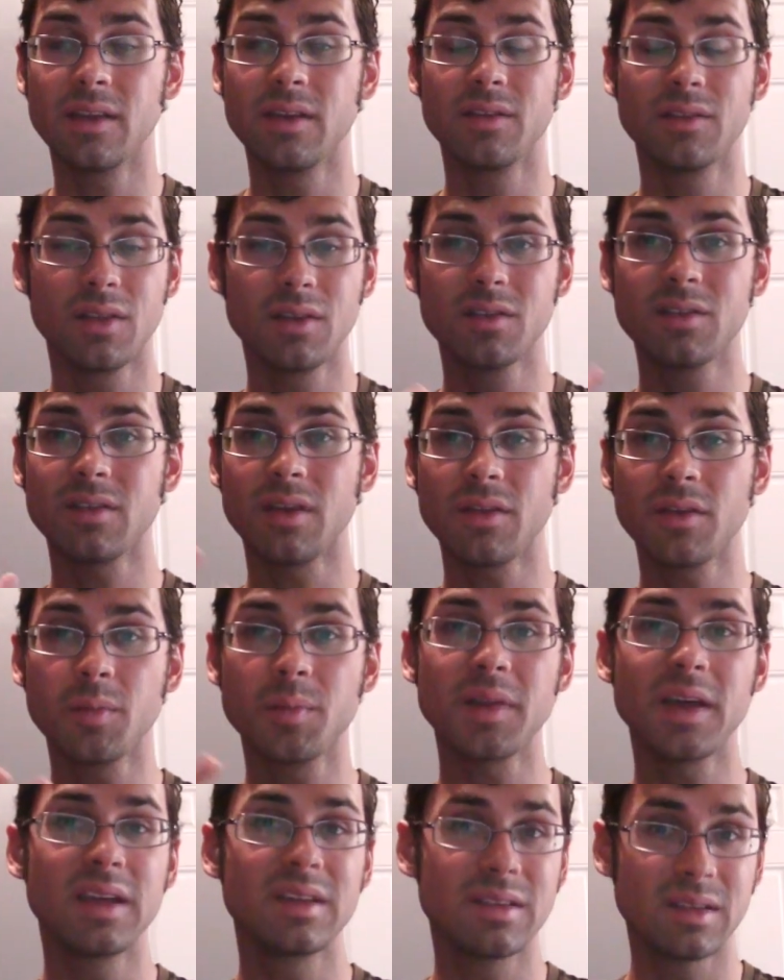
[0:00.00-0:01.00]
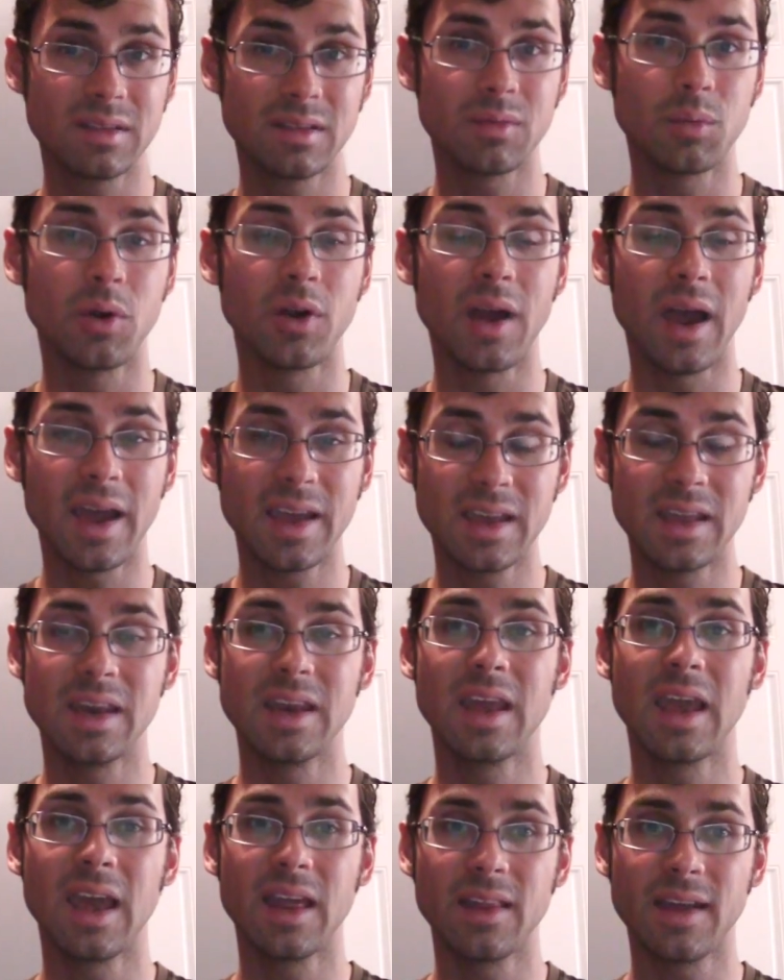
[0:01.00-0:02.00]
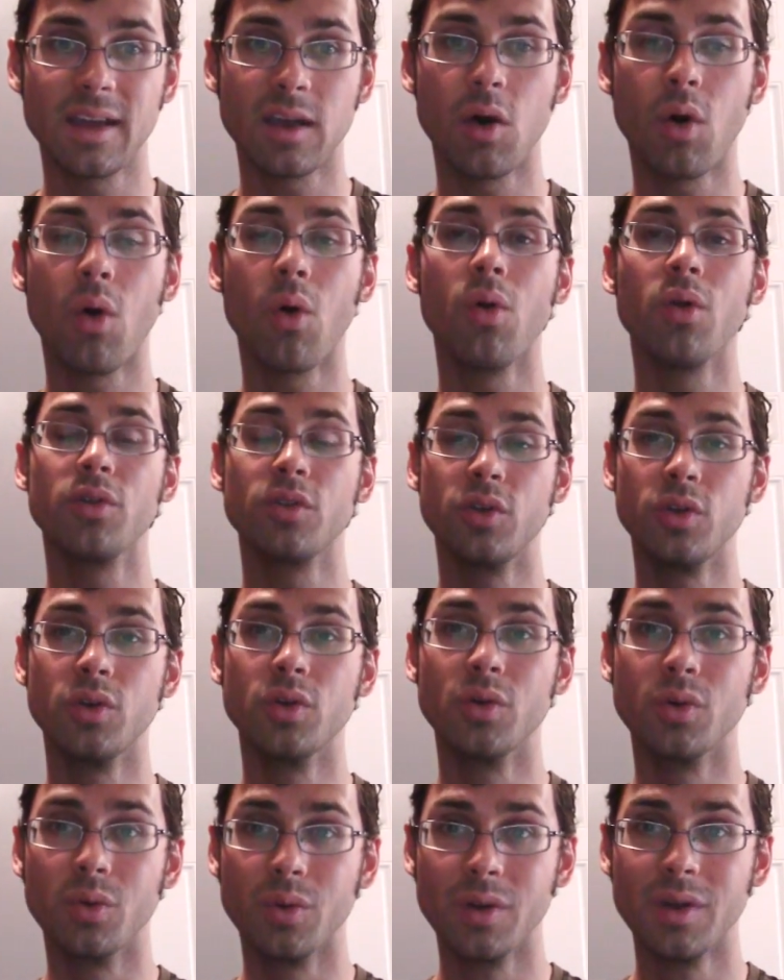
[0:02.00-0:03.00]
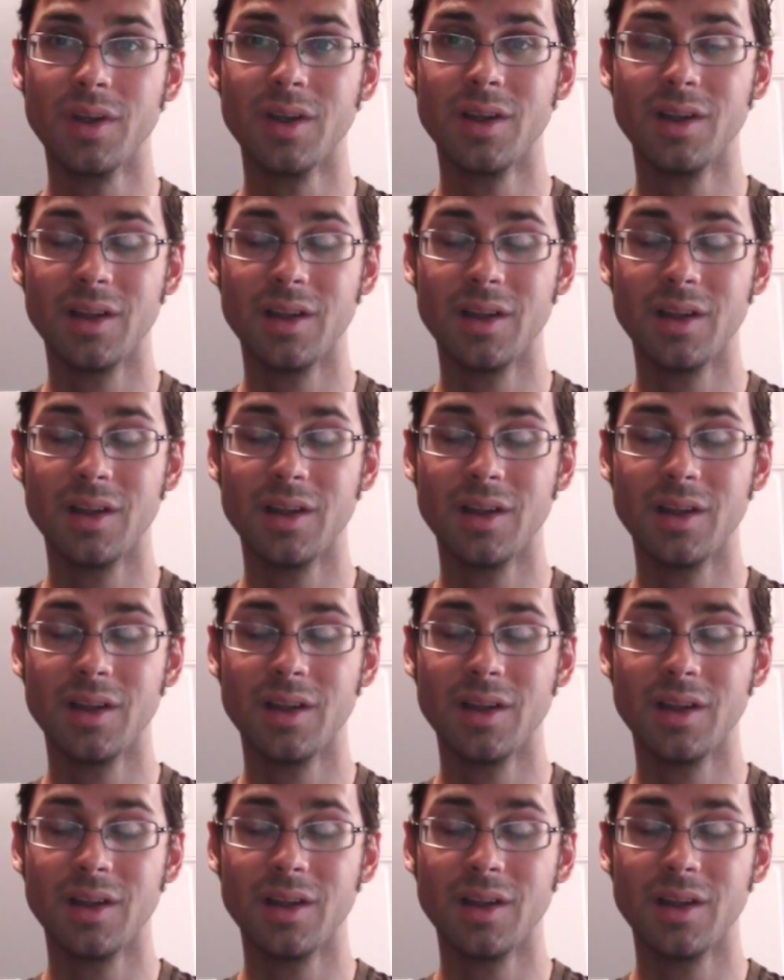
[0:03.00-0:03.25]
Like, there's other places where I can get like a whole new